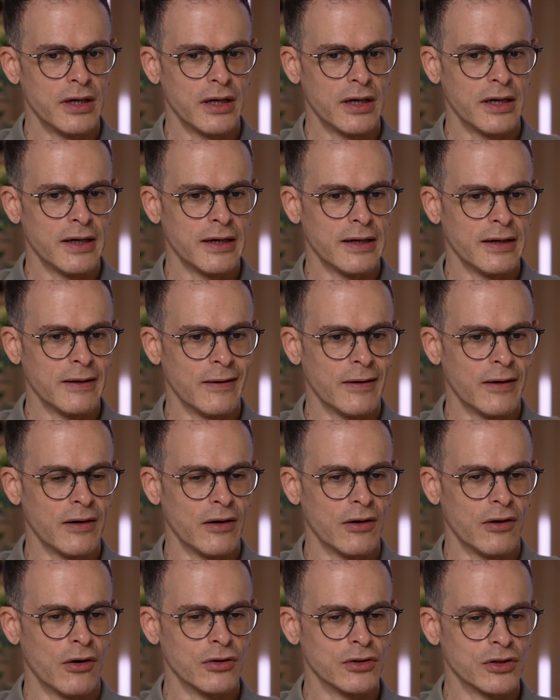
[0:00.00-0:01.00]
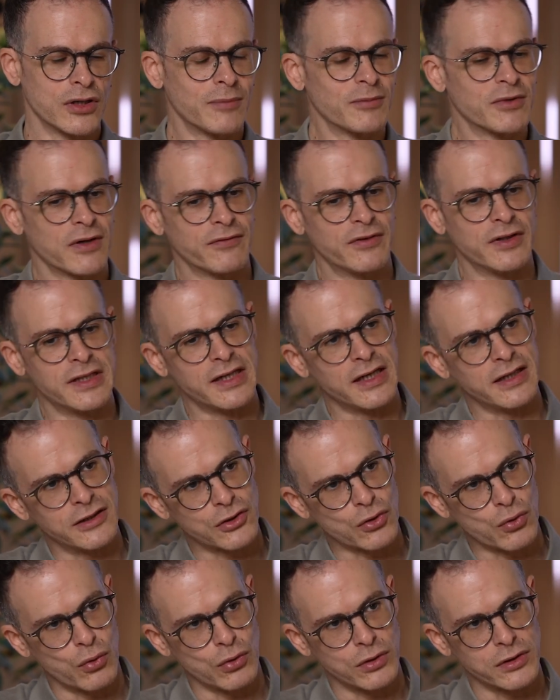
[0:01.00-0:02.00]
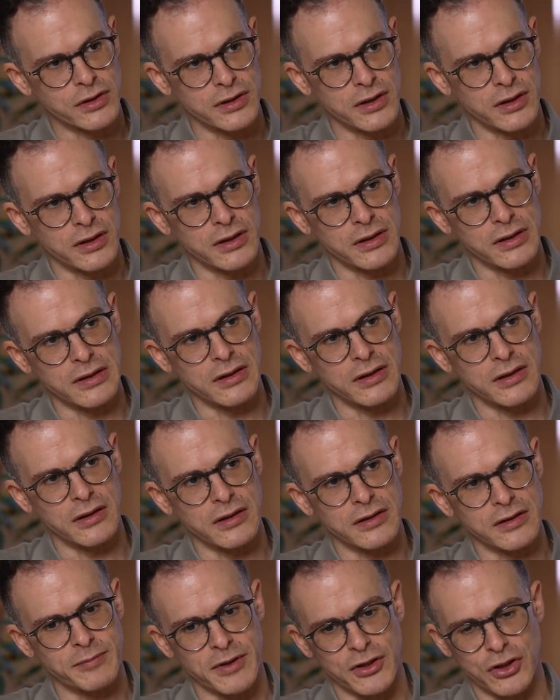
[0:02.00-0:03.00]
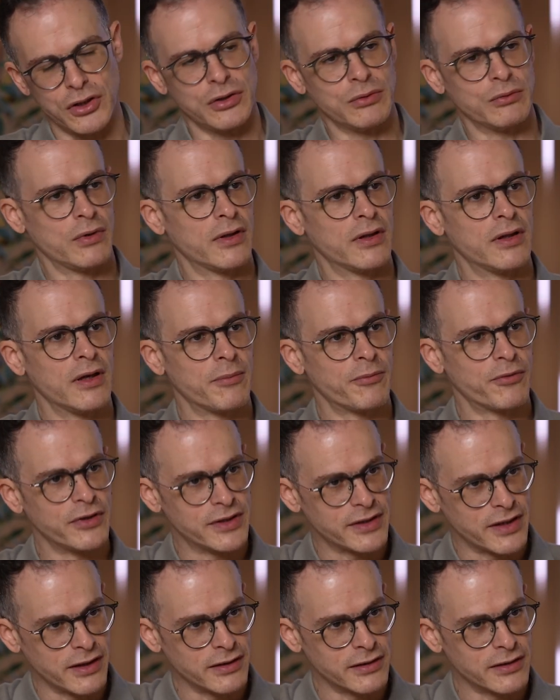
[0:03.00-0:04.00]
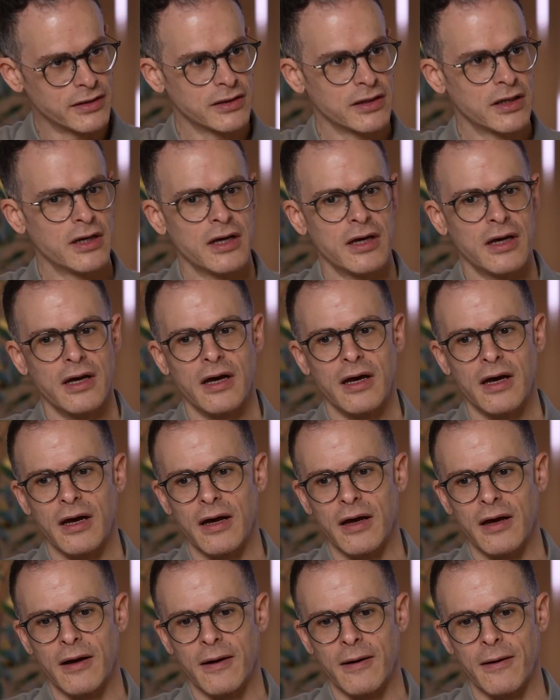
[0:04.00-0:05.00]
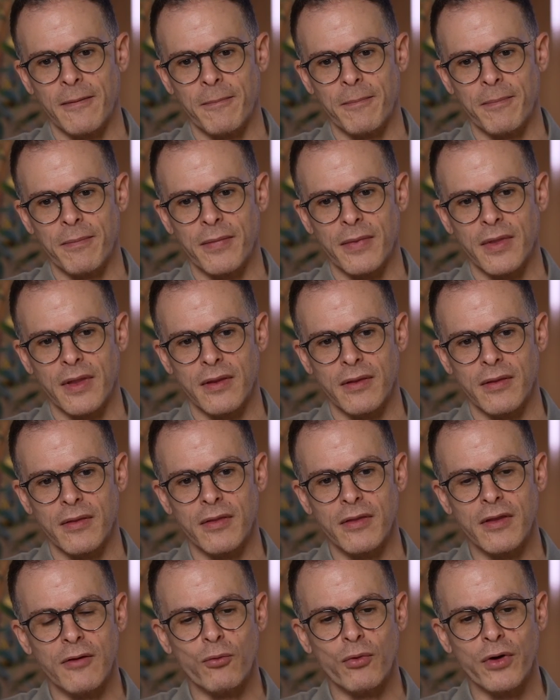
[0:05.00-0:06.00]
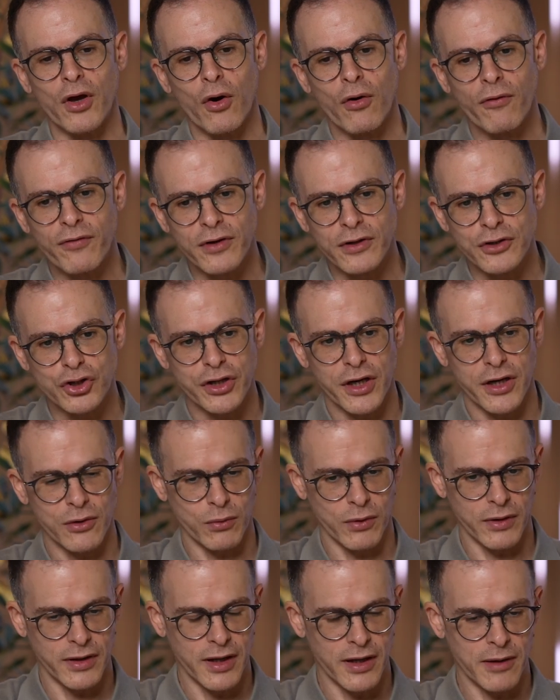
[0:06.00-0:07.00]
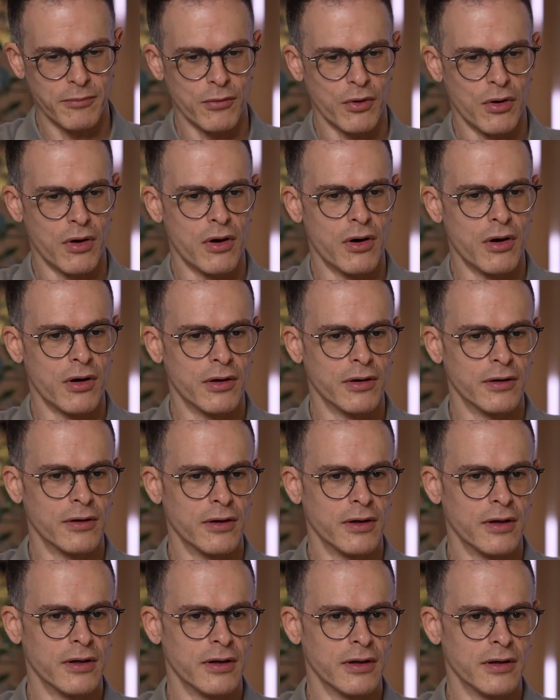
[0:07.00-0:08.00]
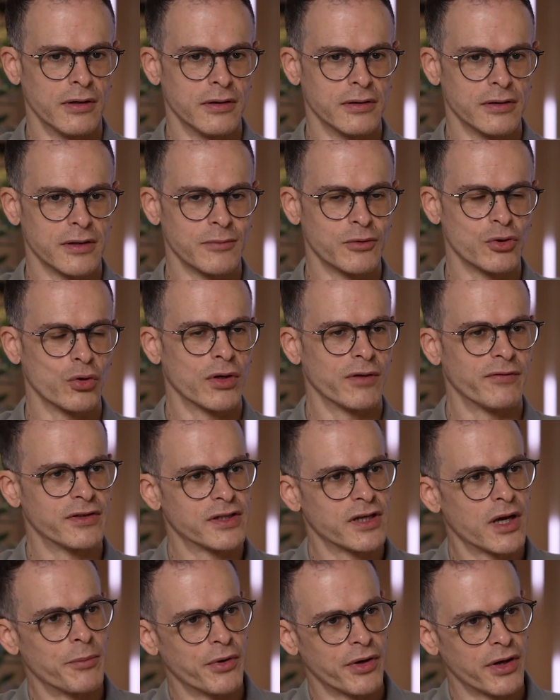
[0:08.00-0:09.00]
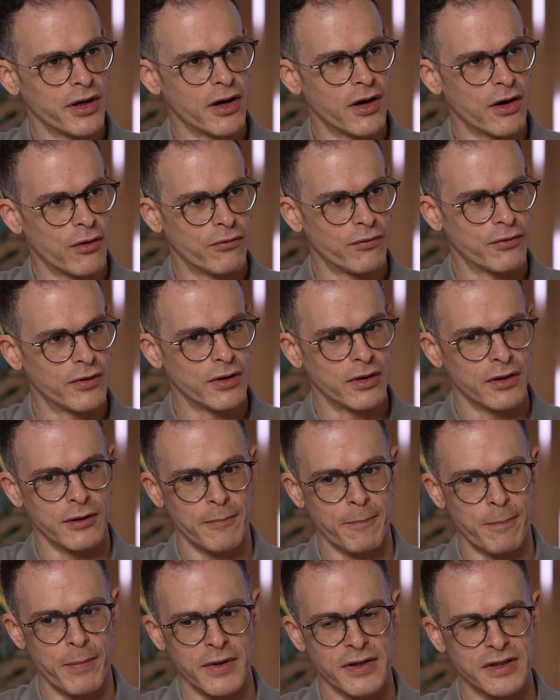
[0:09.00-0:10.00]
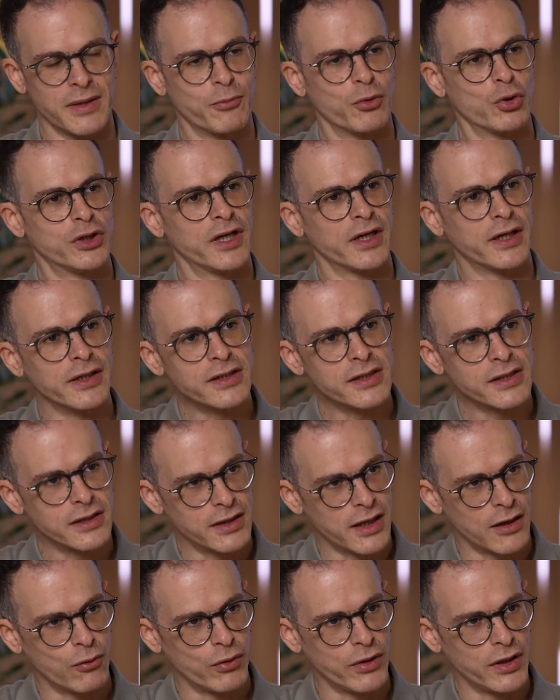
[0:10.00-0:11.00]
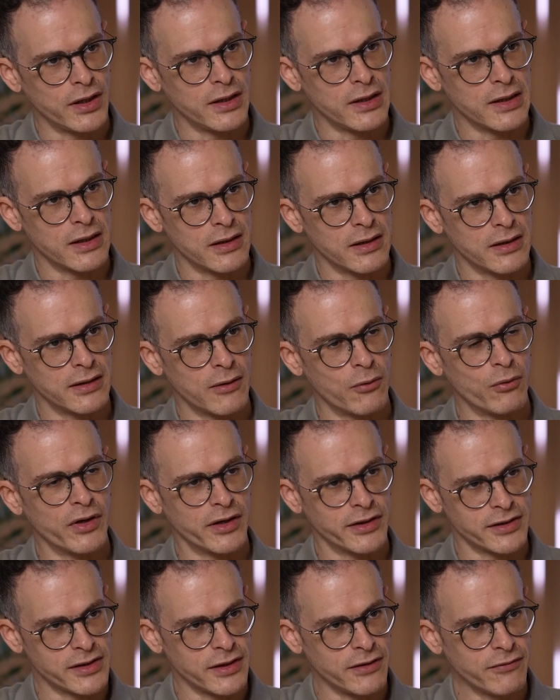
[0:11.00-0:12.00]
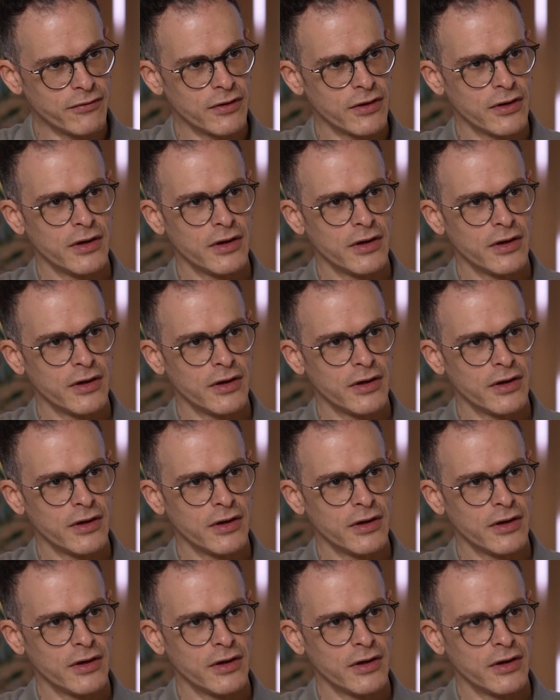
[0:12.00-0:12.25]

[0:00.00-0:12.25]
some of the sales calls, especially with the pre-sales. That we often share with them on some sort of a summary of the support tickets that we receive.